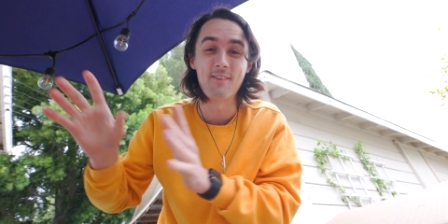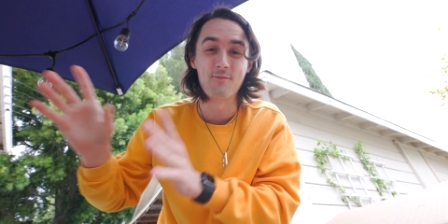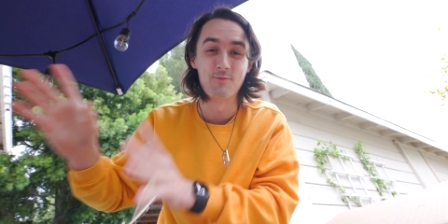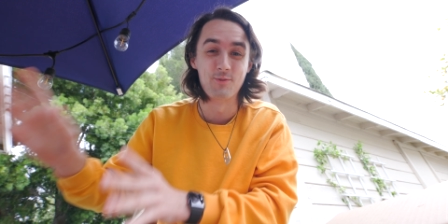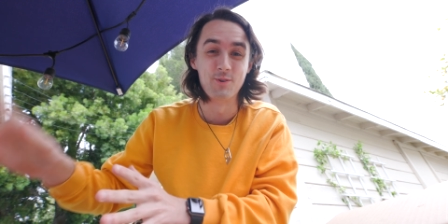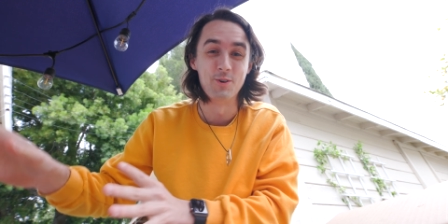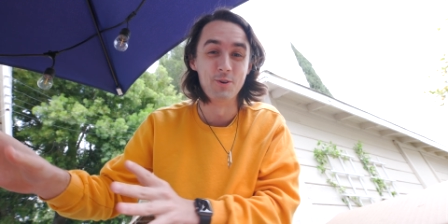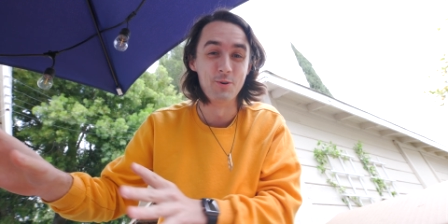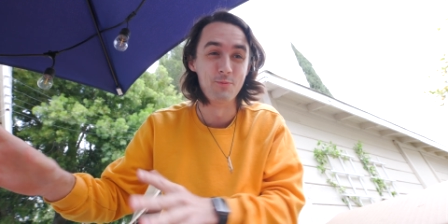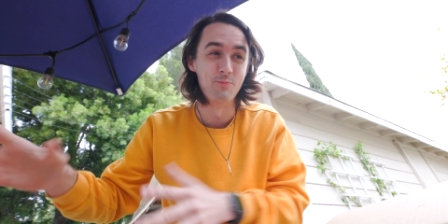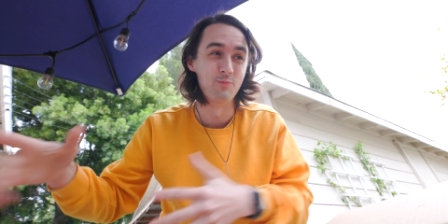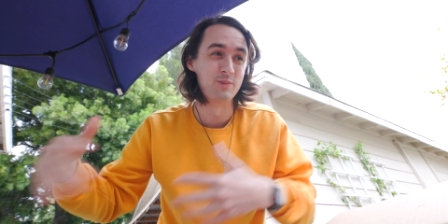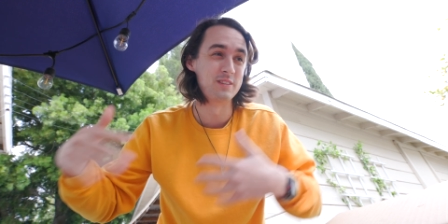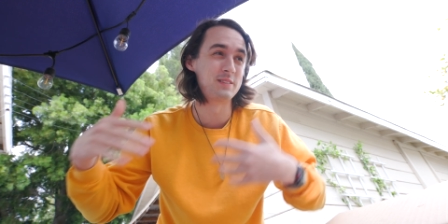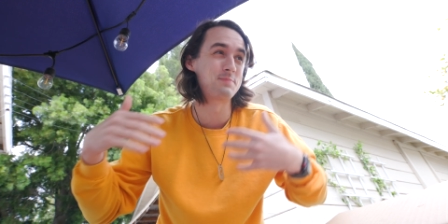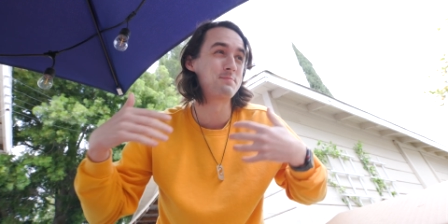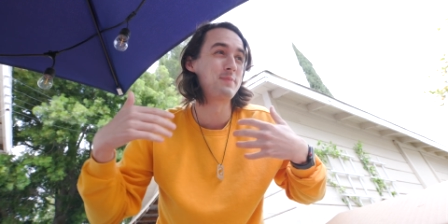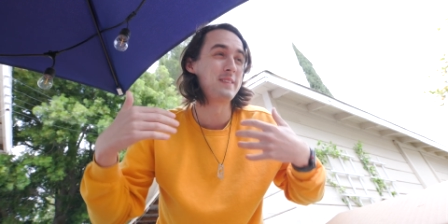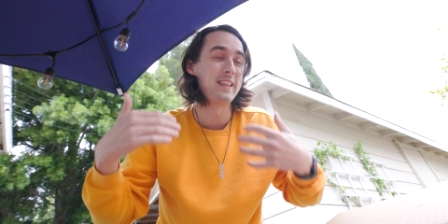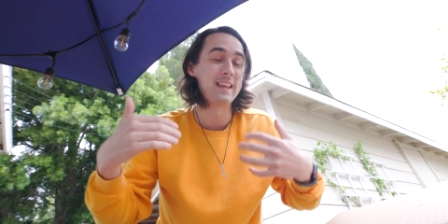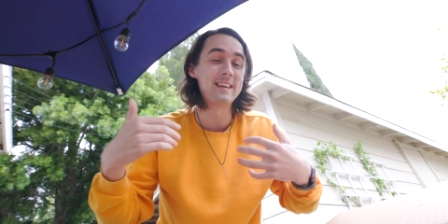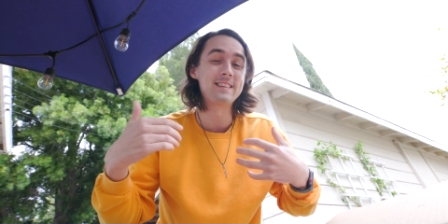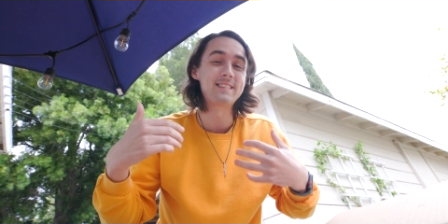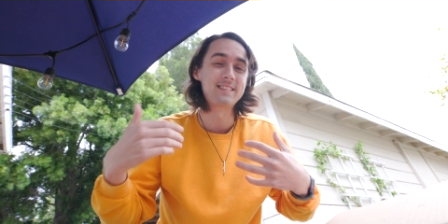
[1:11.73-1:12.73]
room was
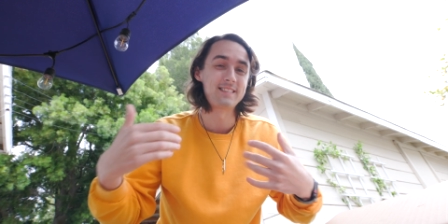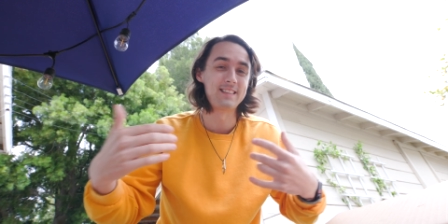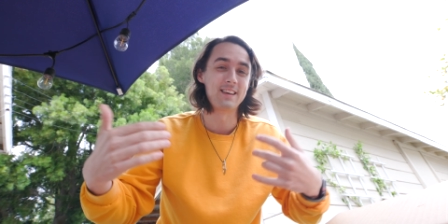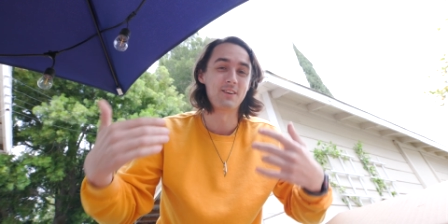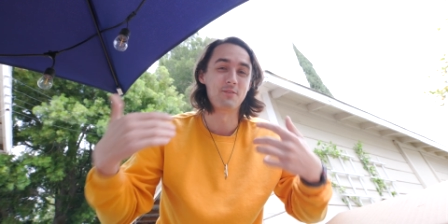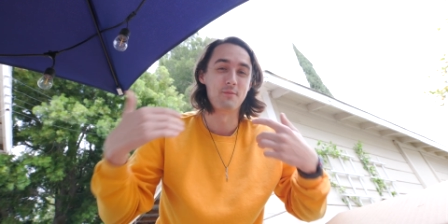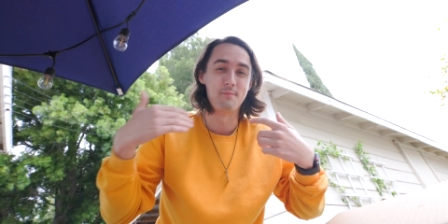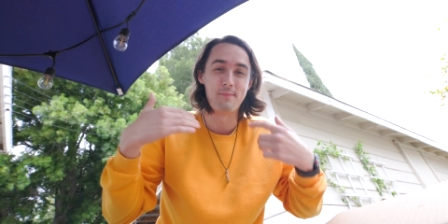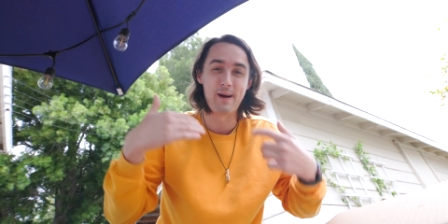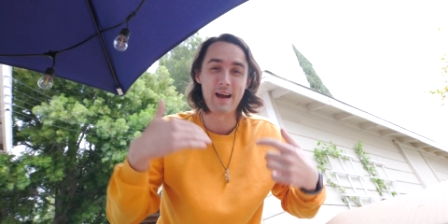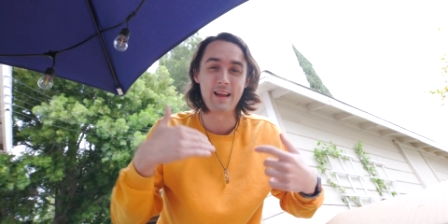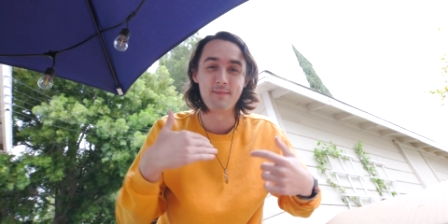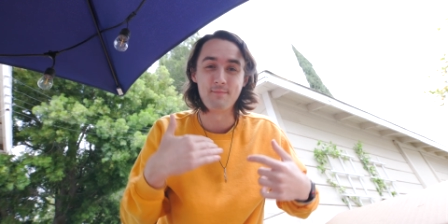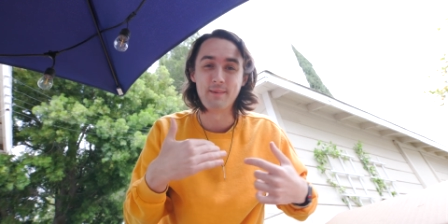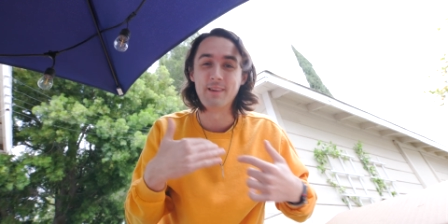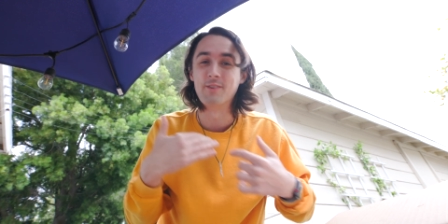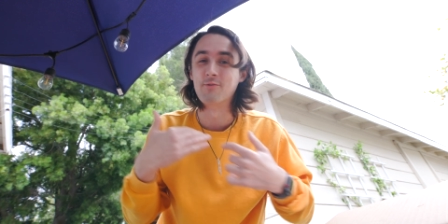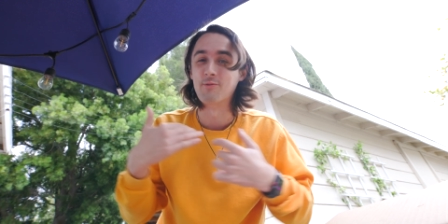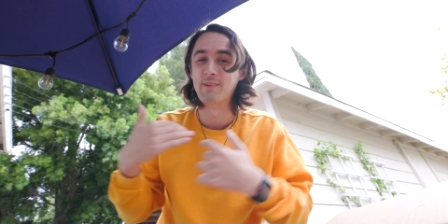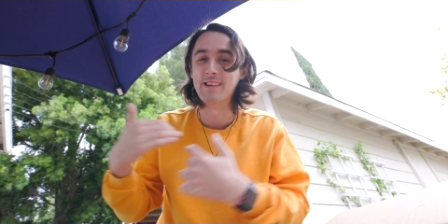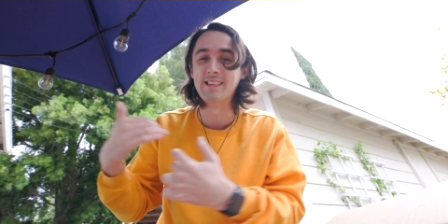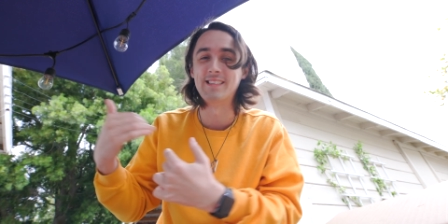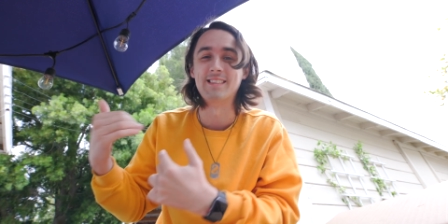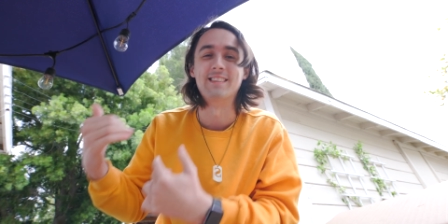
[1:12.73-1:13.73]
placed there by me
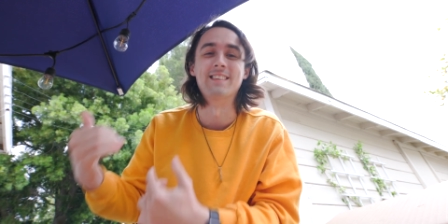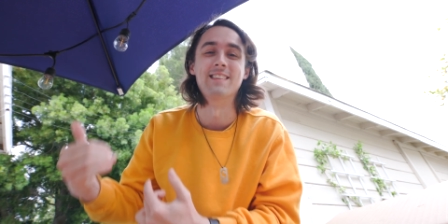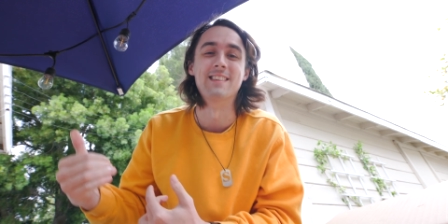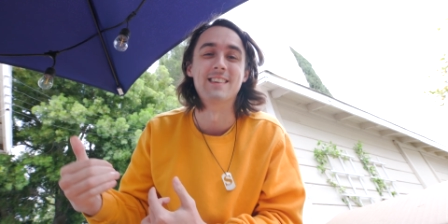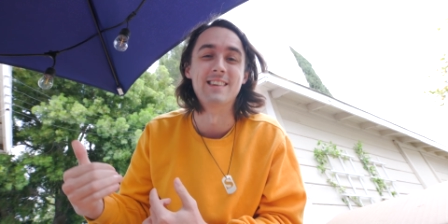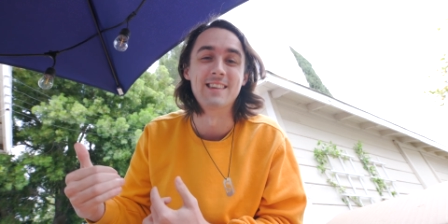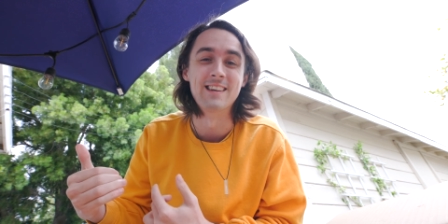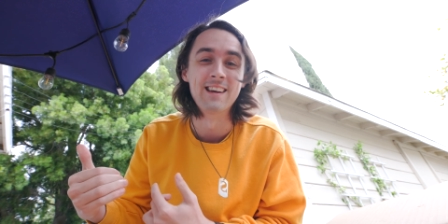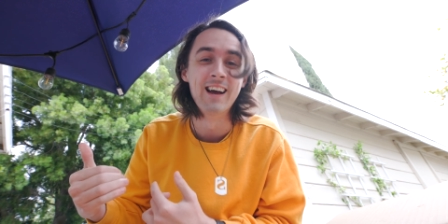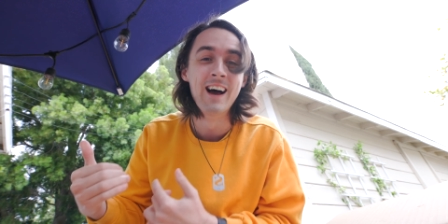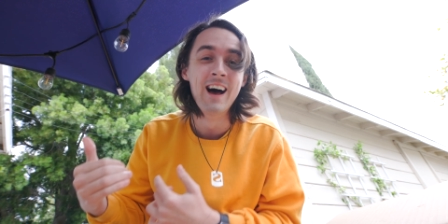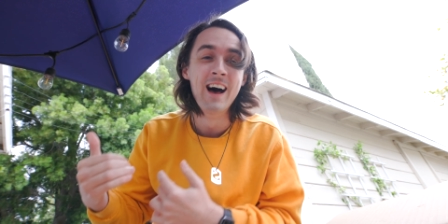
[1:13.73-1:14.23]
recently.